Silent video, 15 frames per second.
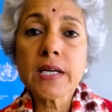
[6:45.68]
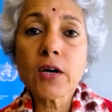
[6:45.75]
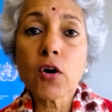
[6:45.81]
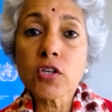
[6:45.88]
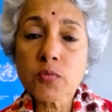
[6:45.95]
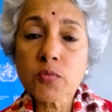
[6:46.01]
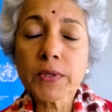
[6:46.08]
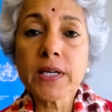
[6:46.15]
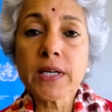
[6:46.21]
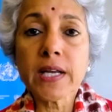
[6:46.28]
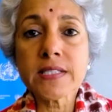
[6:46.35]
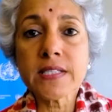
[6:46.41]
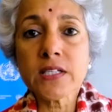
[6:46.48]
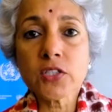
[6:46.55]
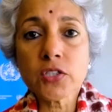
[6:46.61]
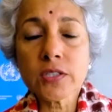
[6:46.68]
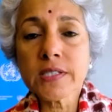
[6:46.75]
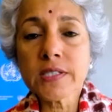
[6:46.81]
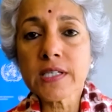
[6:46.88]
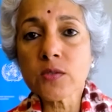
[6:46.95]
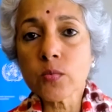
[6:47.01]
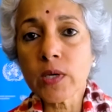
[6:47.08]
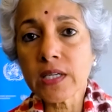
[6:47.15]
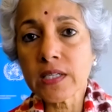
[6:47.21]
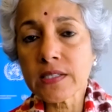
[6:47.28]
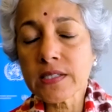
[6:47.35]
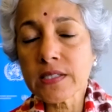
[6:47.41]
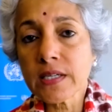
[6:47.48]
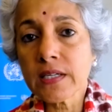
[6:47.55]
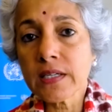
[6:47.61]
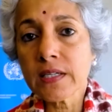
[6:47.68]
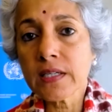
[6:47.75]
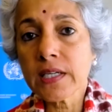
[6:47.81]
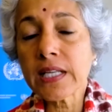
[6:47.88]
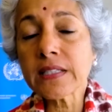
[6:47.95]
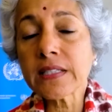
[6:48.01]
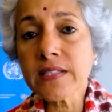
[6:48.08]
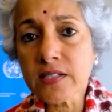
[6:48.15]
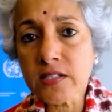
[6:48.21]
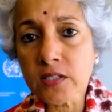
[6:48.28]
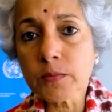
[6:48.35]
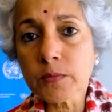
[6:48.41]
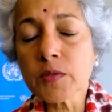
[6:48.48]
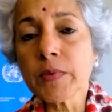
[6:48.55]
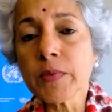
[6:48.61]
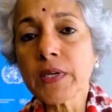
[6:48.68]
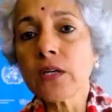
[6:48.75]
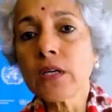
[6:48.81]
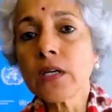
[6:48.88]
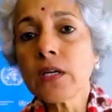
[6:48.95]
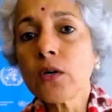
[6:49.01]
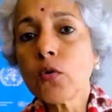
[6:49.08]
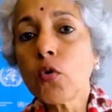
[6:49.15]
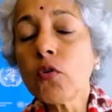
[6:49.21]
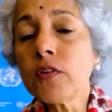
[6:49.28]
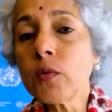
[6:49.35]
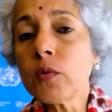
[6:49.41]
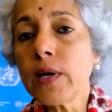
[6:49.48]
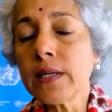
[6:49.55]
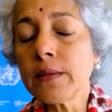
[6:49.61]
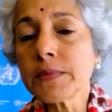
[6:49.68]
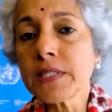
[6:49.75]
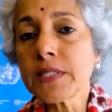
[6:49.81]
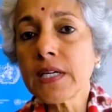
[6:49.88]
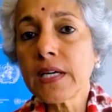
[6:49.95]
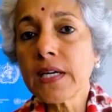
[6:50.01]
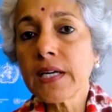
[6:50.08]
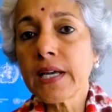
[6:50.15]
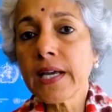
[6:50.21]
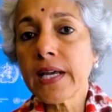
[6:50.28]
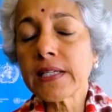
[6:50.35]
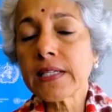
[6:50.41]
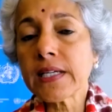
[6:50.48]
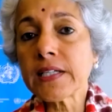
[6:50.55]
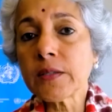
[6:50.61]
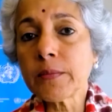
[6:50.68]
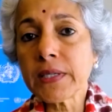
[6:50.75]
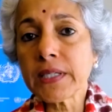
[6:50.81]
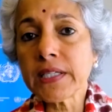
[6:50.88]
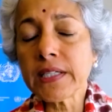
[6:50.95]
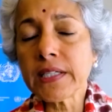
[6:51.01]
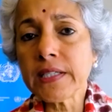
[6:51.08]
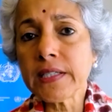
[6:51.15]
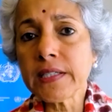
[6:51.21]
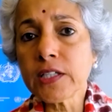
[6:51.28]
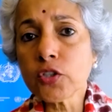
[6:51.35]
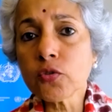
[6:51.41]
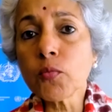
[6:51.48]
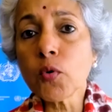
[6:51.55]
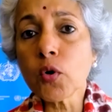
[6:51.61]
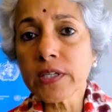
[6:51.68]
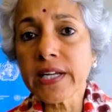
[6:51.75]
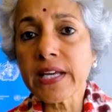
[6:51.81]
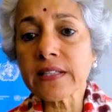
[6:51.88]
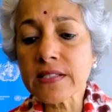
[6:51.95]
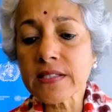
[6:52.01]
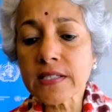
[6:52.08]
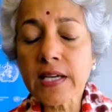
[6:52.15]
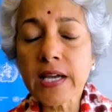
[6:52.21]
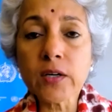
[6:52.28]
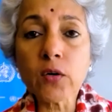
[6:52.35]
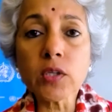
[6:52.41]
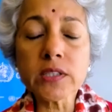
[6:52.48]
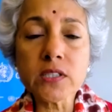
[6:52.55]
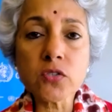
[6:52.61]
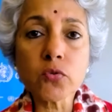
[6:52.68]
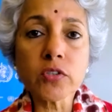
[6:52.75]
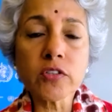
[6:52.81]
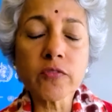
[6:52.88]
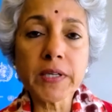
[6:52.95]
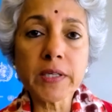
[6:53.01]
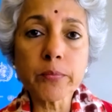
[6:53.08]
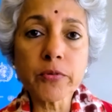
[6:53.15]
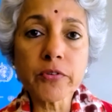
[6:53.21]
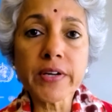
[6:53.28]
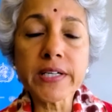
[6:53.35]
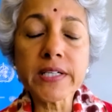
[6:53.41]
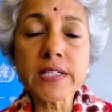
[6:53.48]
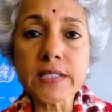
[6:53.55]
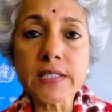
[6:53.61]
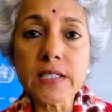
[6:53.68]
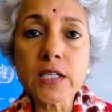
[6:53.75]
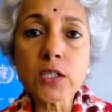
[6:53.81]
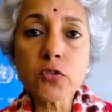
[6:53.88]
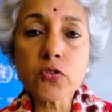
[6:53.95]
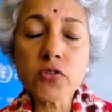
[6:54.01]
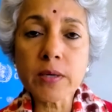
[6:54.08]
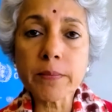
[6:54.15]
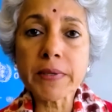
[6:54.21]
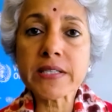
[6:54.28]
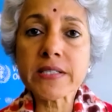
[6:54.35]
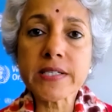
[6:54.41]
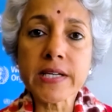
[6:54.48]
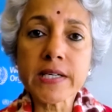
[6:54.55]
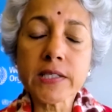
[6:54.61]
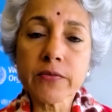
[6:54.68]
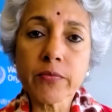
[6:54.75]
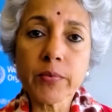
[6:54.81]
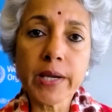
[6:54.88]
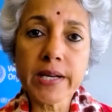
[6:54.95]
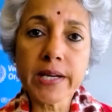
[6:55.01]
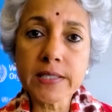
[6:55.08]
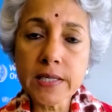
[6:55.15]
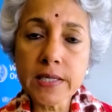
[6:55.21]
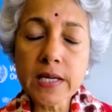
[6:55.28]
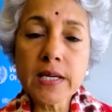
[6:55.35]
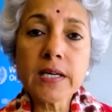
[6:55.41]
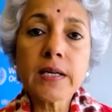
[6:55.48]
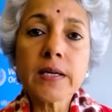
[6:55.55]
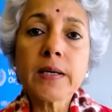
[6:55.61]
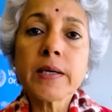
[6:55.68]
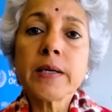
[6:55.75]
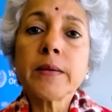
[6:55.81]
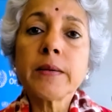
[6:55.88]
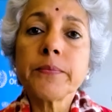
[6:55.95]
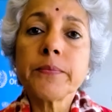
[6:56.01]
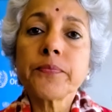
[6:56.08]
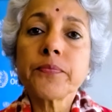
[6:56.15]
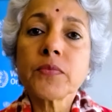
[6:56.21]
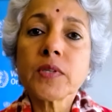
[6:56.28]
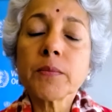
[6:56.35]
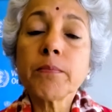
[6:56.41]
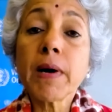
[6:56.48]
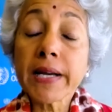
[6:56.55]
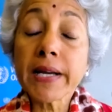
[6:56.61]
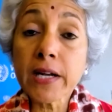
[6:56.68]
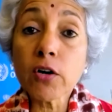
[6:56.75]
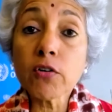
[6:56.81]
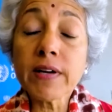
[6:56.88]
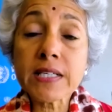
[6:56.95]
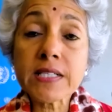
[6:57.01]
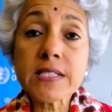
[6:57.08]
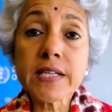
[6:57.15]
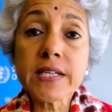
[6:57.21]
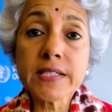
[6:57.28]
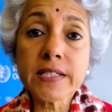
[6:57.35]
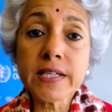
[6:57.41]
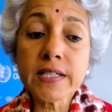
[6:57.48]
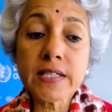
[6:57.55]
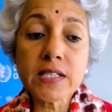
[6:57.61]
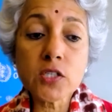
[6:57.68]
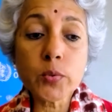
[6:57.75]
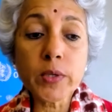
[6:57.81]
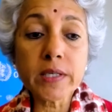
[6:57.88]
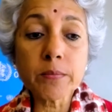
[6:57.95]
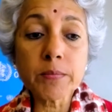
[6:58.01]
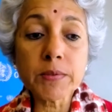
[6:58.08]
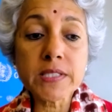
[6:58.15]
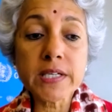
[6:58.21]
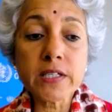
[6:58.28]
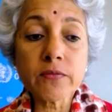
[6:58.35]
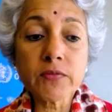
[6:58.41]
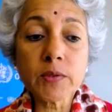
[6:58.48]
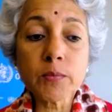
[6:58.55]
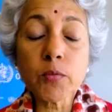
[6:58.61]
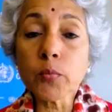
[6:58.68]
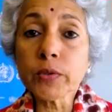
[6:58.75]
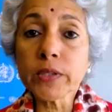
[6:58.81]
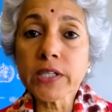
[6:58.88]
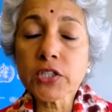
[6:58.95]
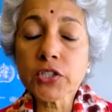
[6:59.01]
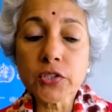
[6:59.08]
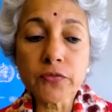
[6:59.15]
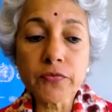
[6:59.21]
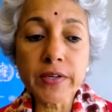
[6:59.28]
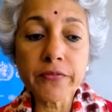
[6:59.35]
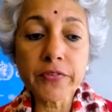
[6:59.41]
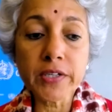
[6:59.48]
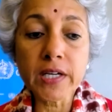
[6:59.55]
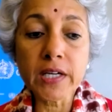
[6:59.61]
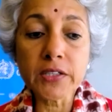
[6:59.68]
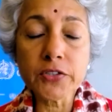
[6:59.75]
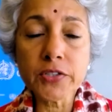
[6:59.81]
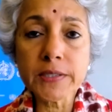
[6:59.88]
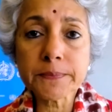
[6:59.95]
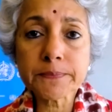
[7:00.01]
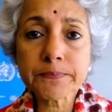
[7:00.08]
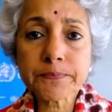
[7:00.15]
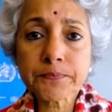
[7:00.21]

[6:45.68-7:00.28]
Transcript: hospitalizations, as well as health systems being overwhelmed and ultimately leading to more deaths. And all this could have been prevented to some extent if we had by now vaccinated at least 20% of the population of every country.